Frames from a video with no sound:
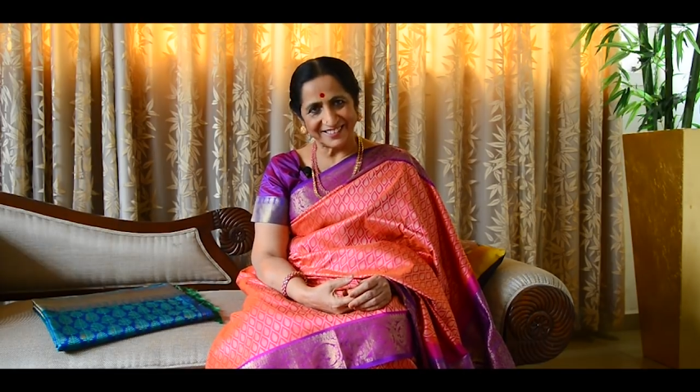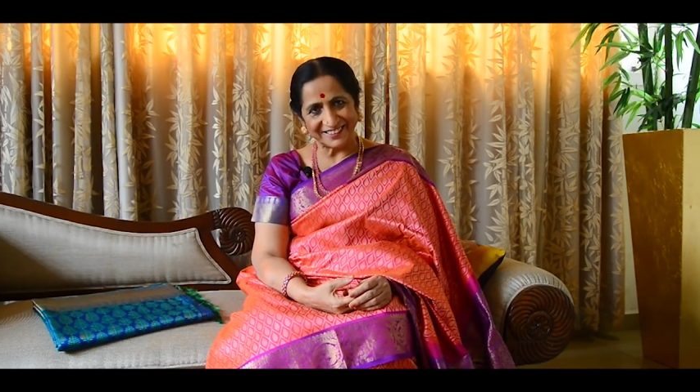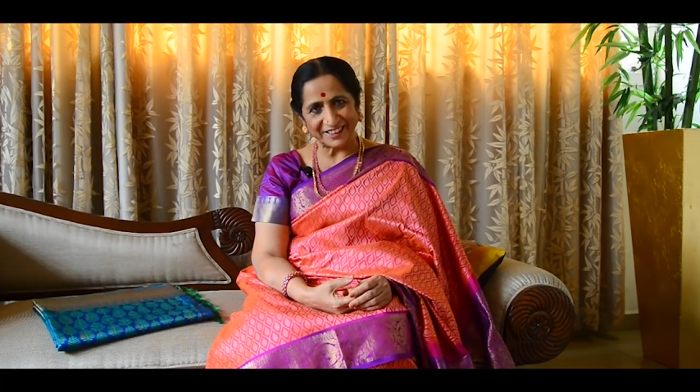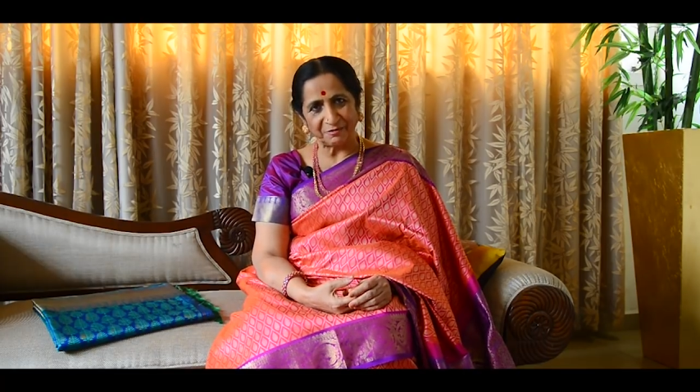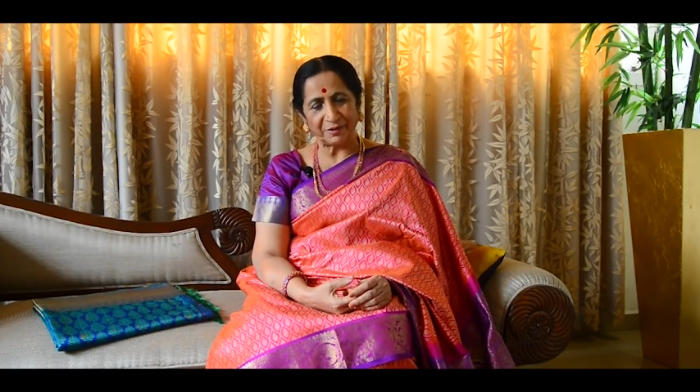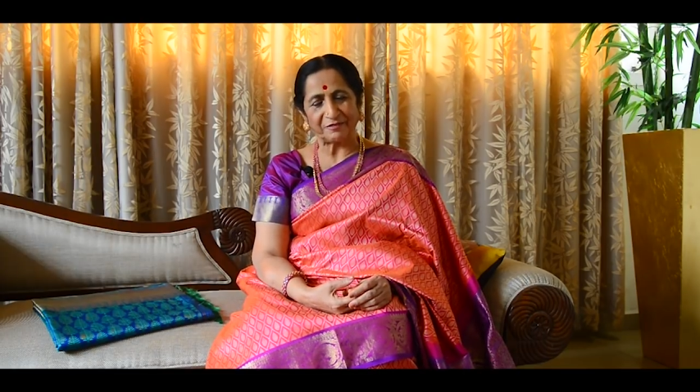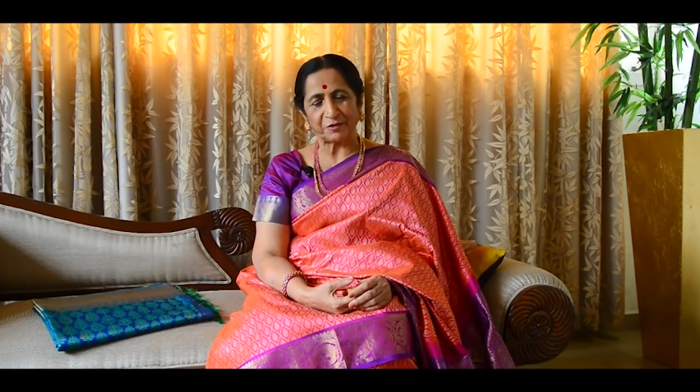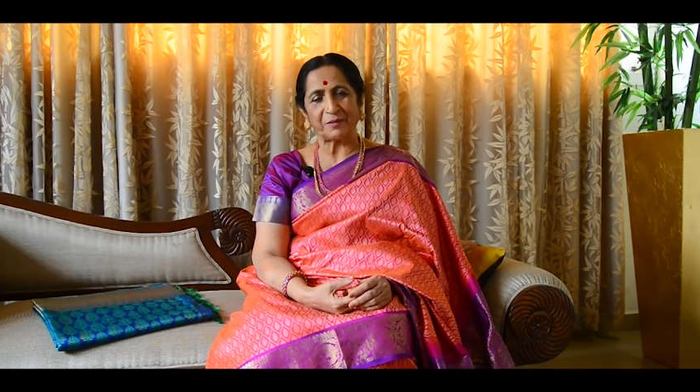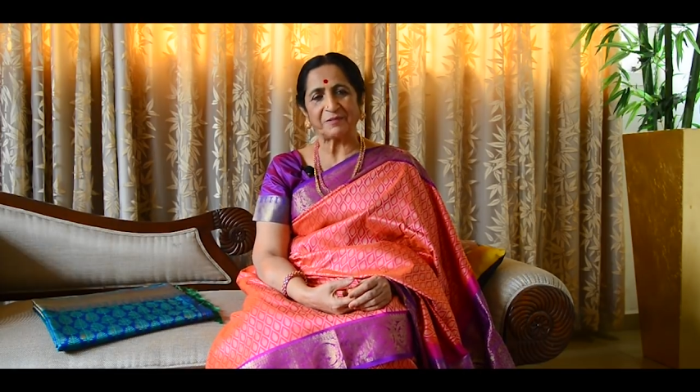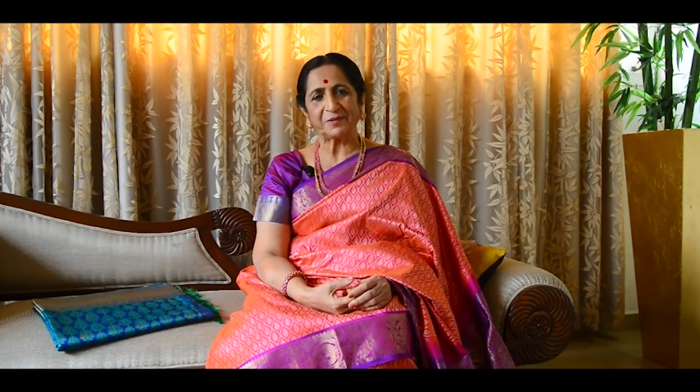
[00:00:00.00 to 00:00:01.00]
that I wear
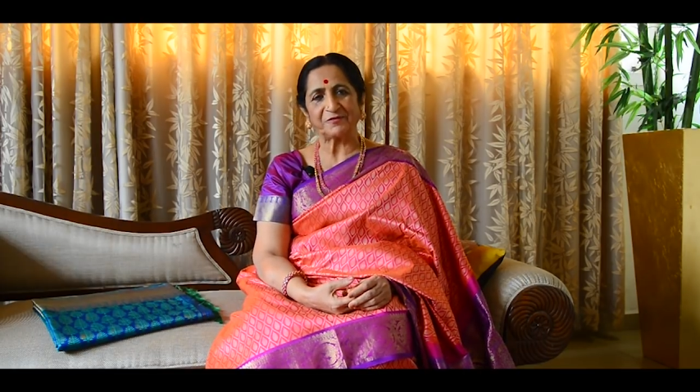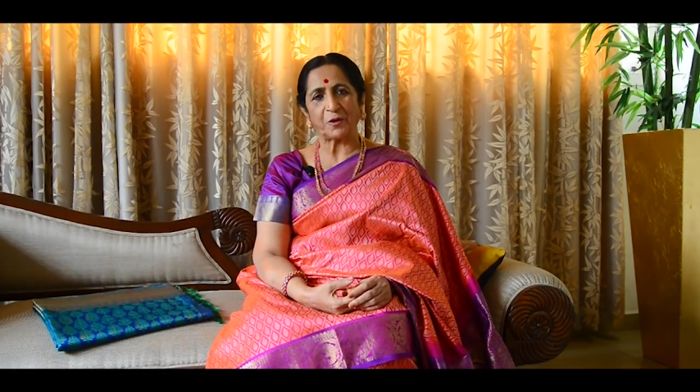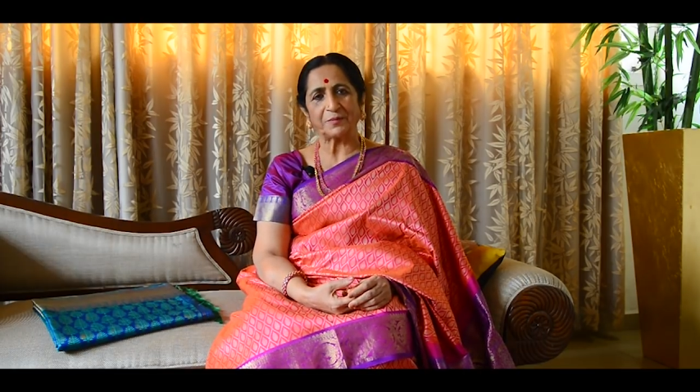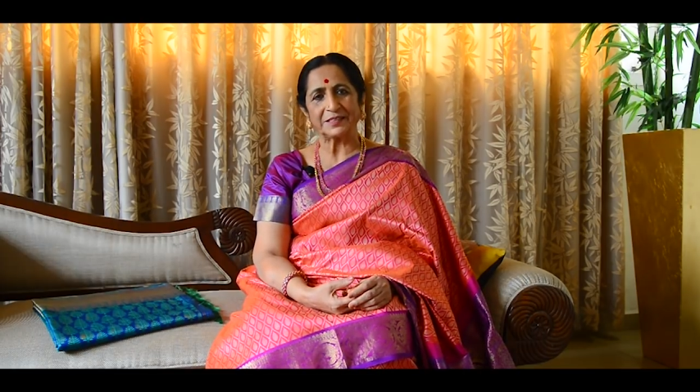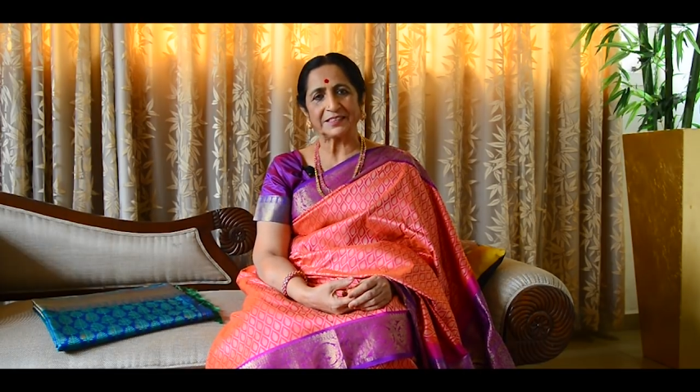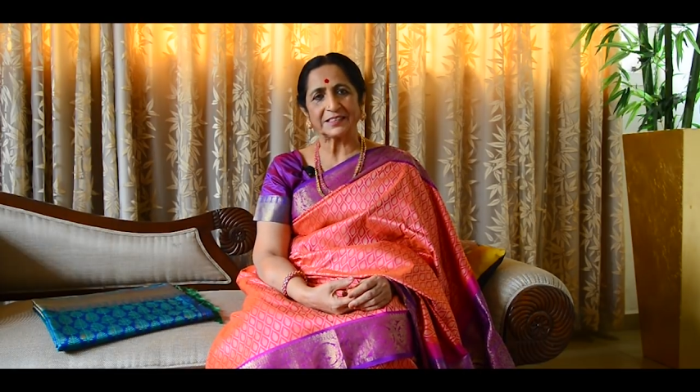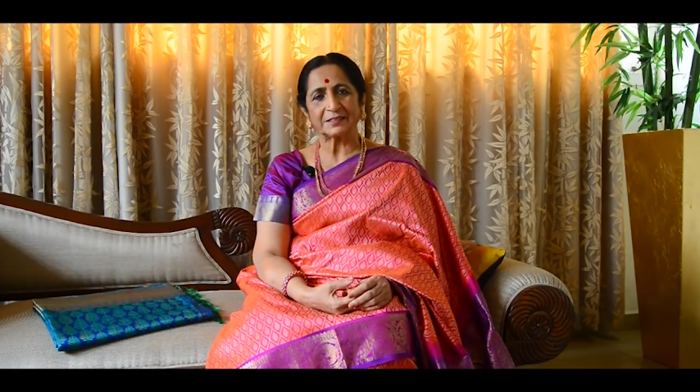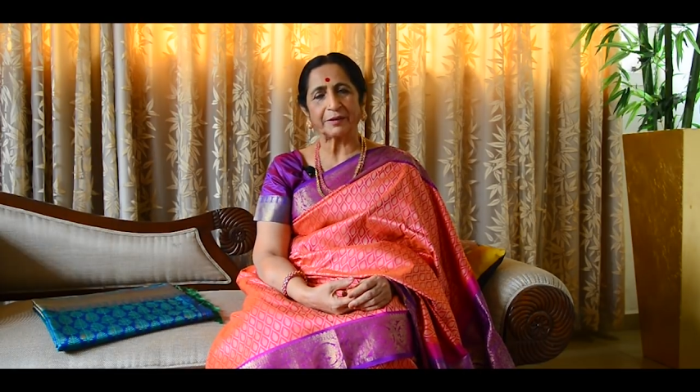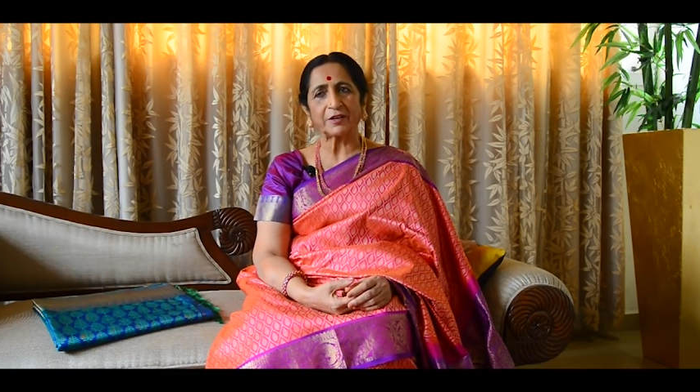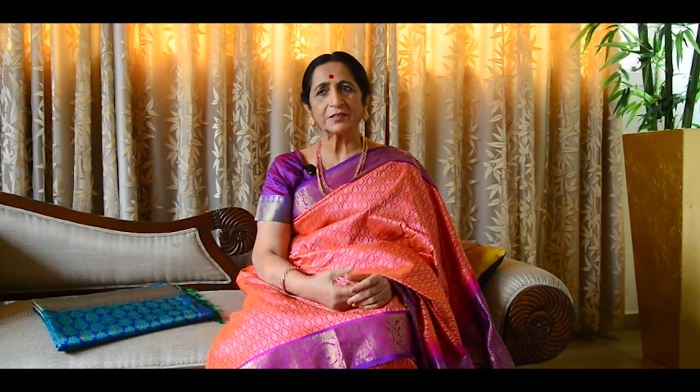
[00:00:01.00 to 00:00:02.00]
for my
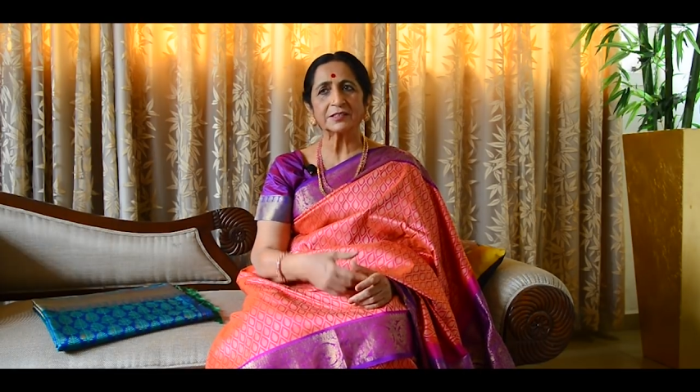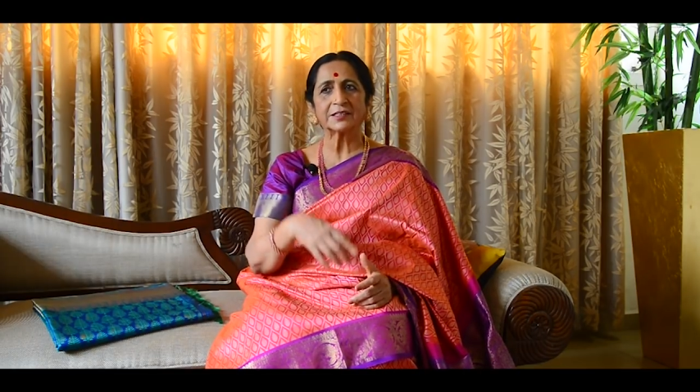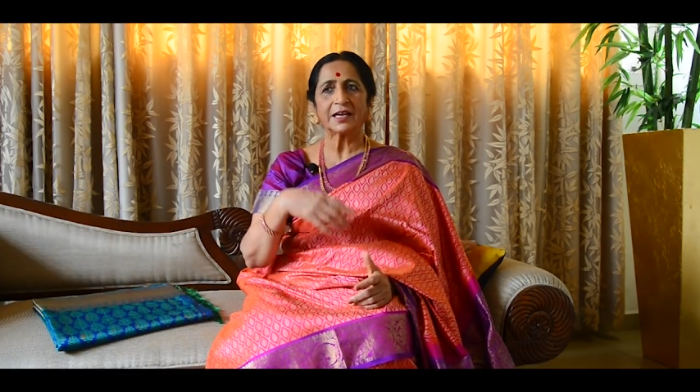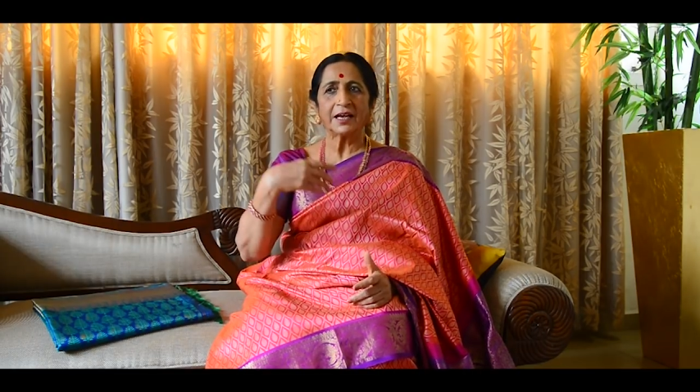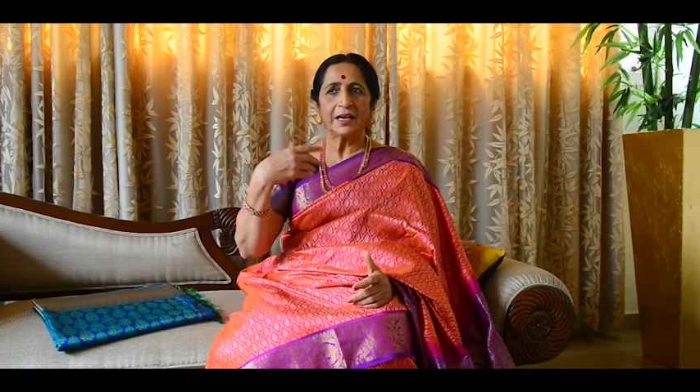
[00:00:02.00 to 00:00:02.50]
performances because